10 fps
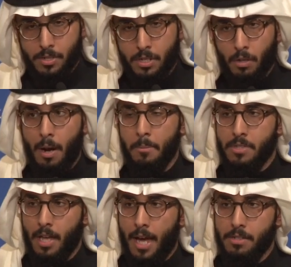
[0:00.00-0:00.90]
Instagram
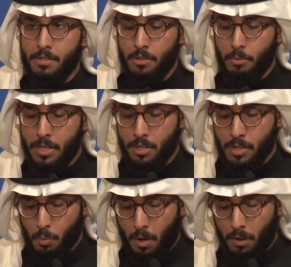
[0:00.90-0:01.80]
is the highest in the region
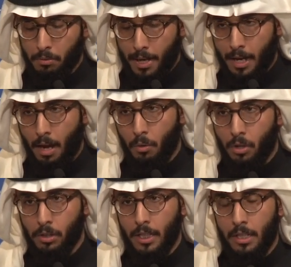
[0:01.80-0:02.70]
as well, right now,
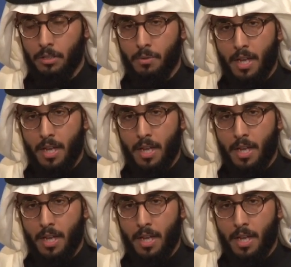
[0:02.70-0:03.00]
currently in